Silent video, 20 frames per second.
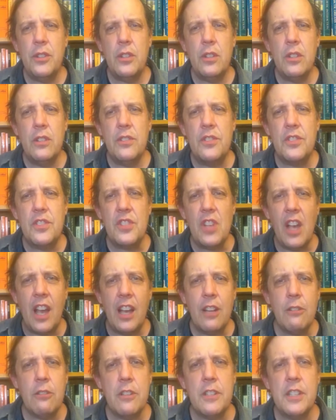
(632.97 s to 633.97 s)

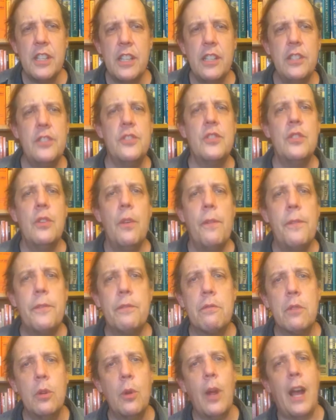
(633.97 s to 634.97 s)
Socrates
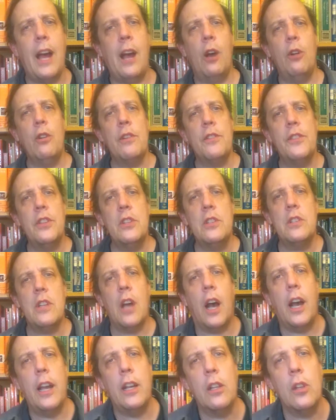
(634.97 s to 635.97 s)
throughout the
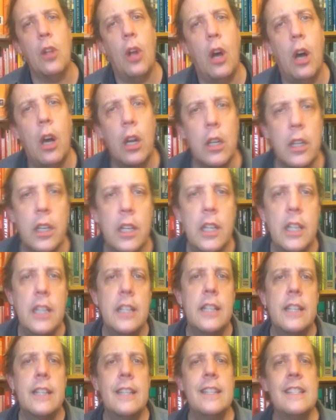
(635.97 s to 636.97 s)
dialogue
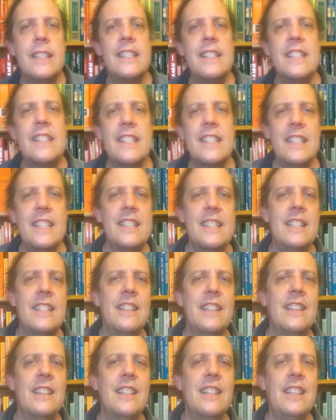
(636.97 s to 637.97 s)

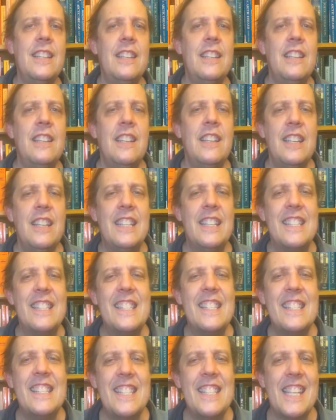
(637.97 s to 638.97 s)
consistently
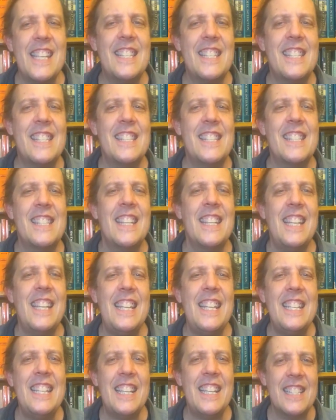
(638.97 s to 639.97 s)
insists that
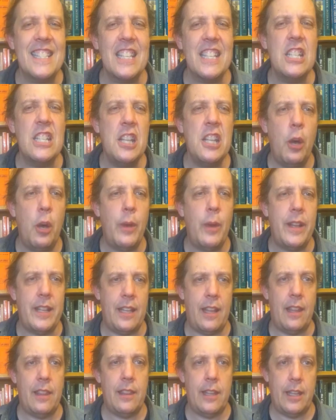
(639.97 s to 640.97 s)
he doesn't know
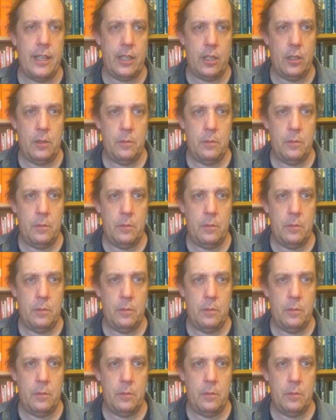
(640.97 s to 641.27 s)
anything.